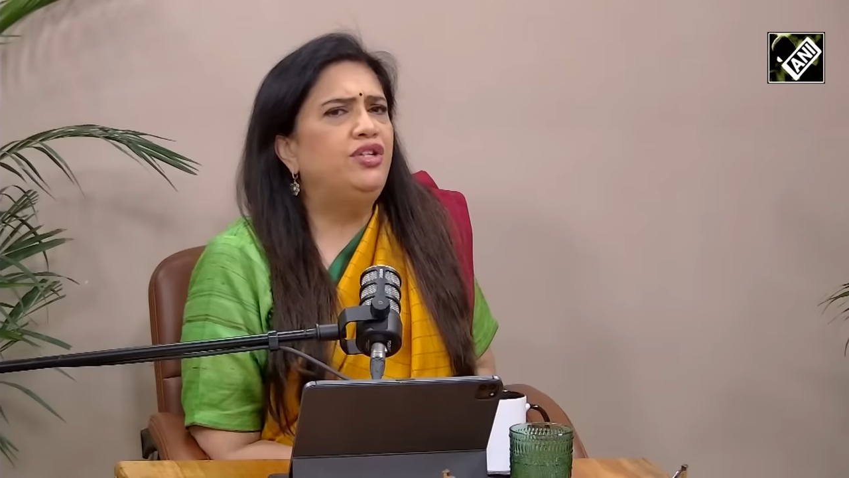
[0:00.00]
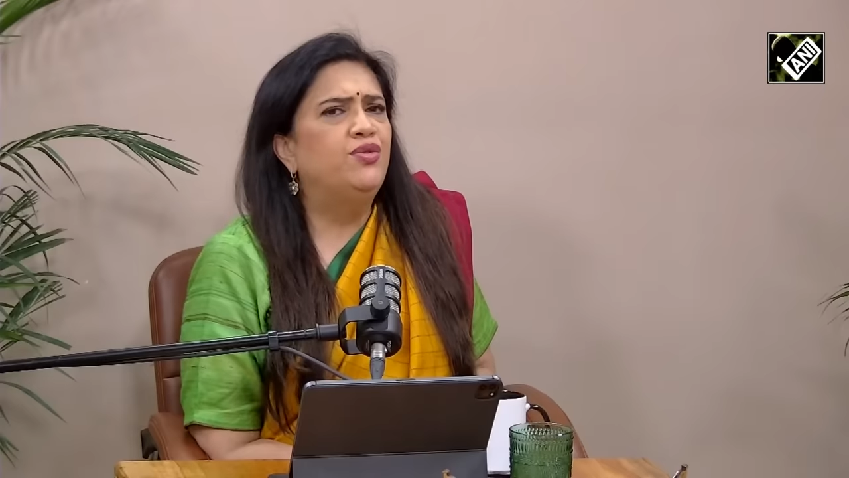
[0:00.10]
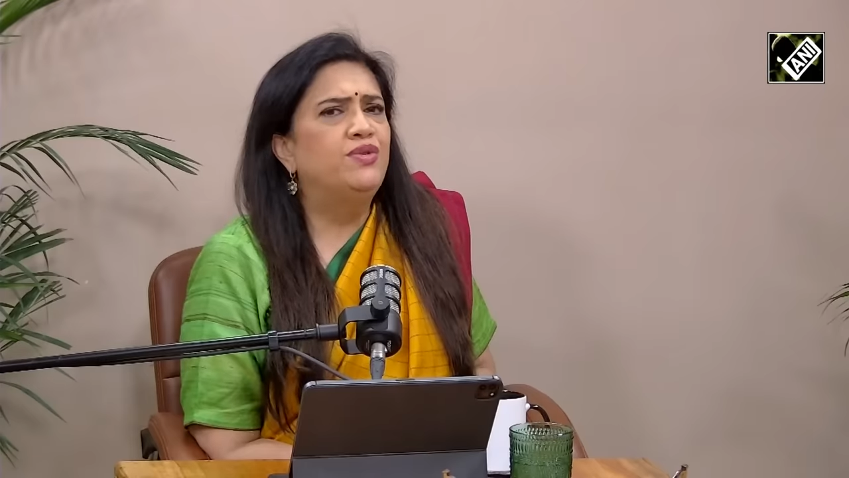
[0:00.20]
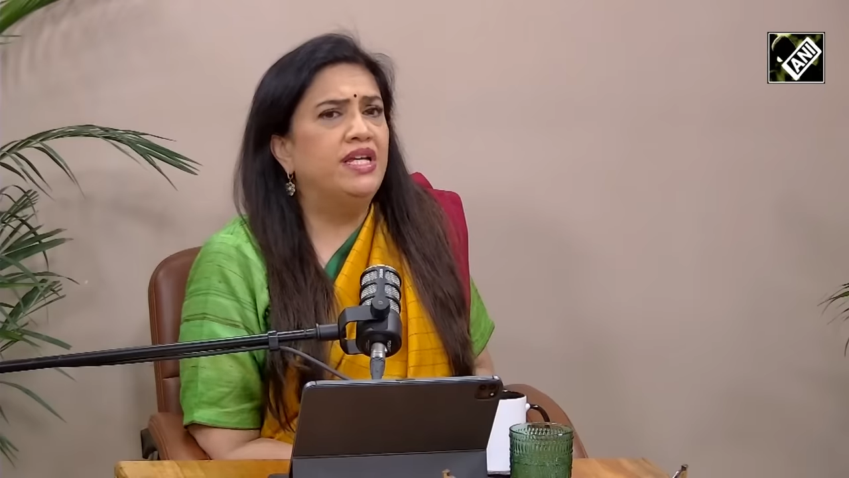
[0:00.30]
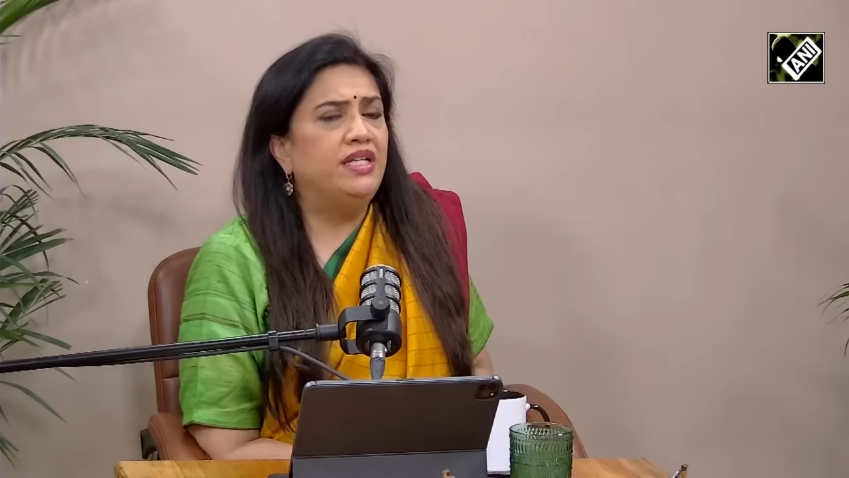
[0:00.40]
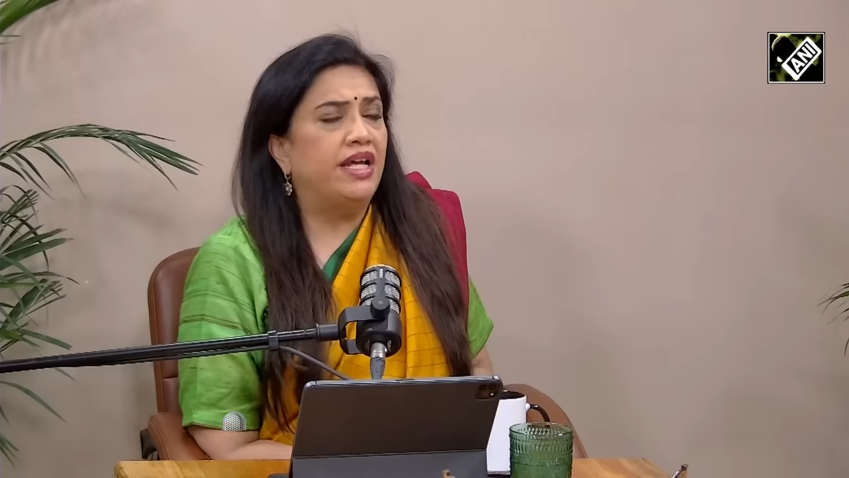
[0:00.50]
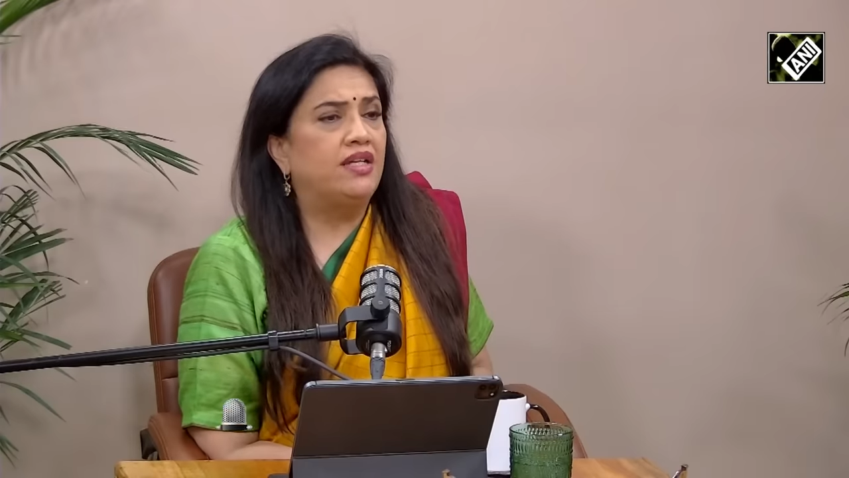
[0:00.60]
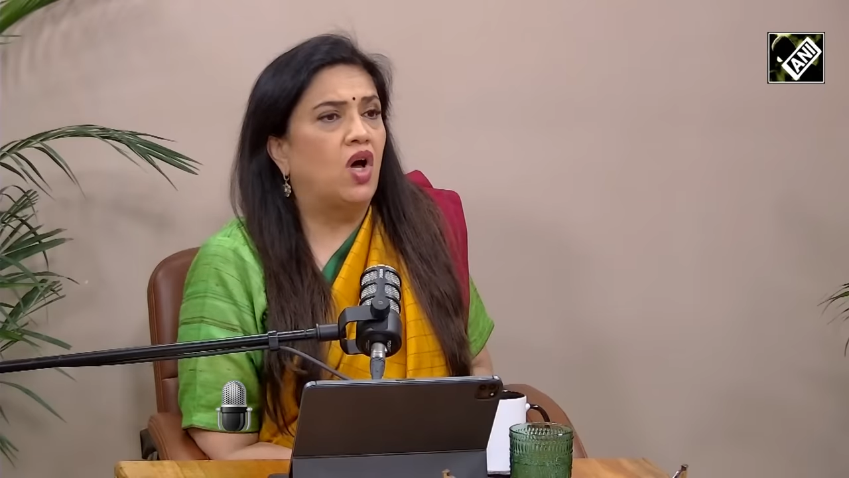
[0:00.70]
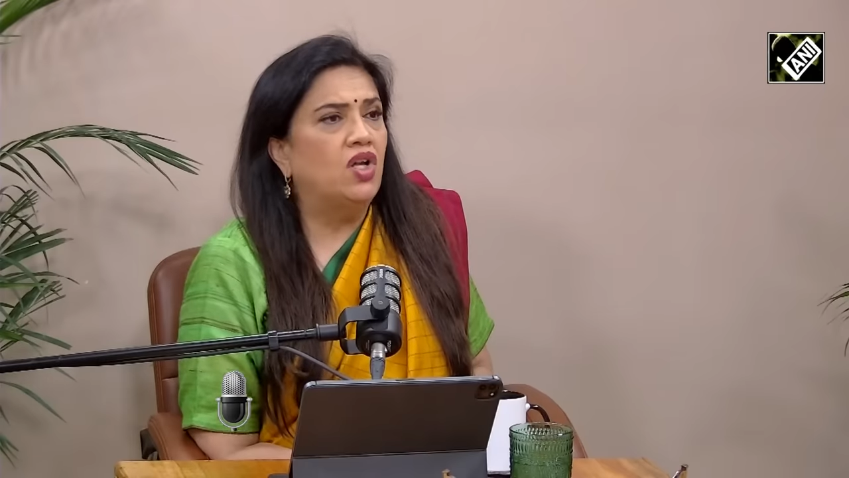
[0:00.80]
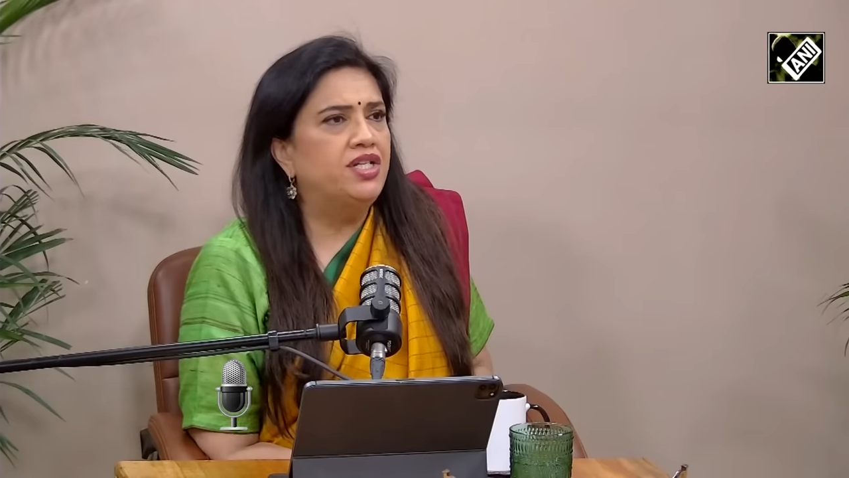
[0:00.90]
using
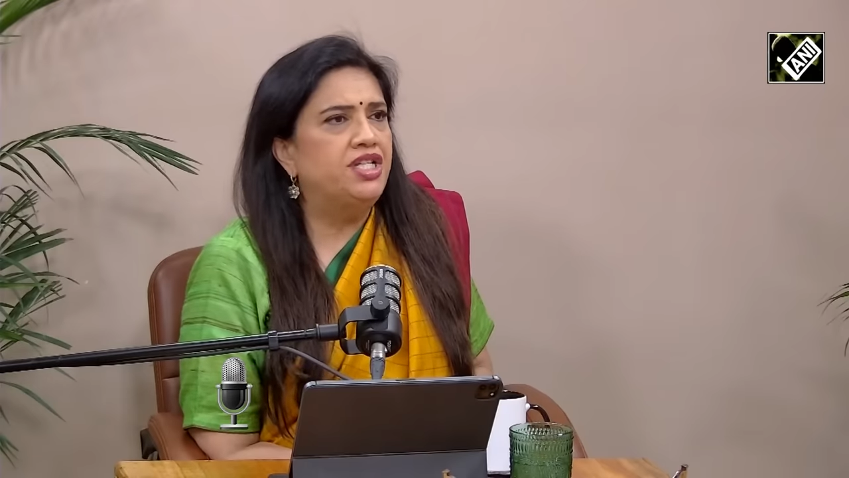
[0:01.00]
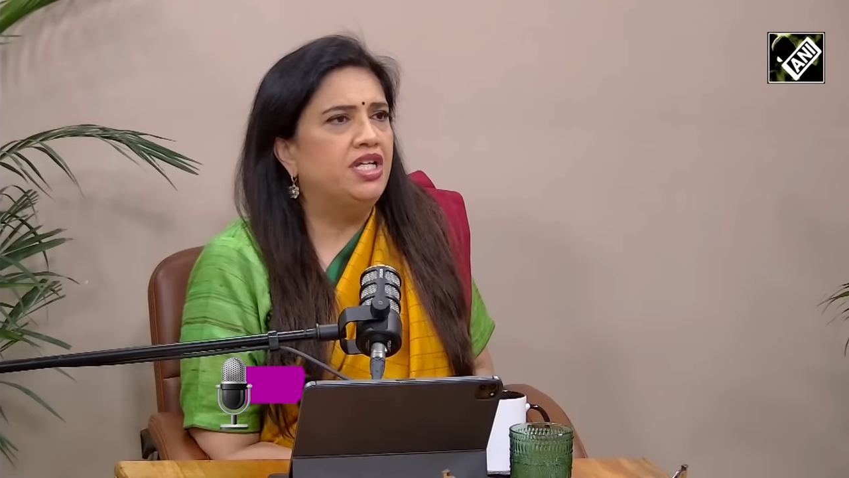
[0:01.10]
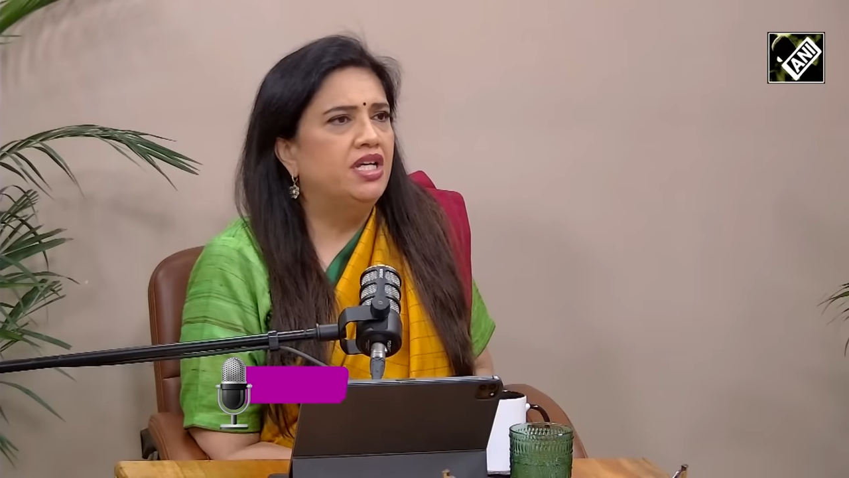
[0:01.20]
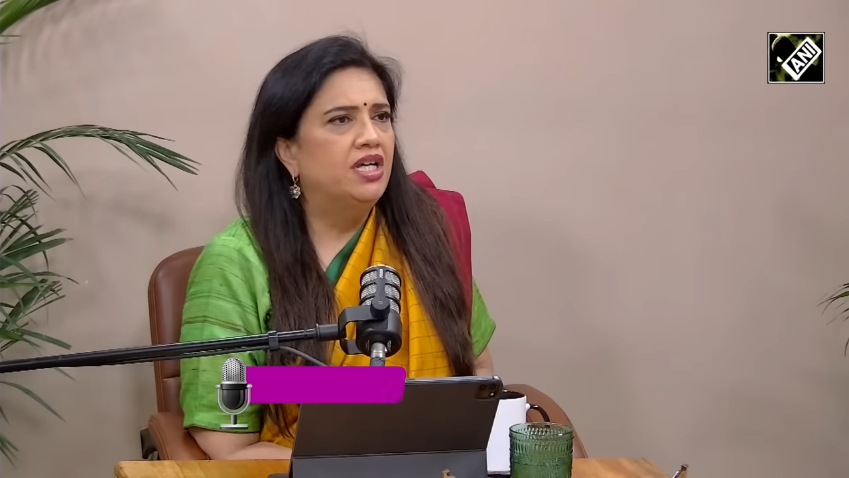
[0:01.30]
technology.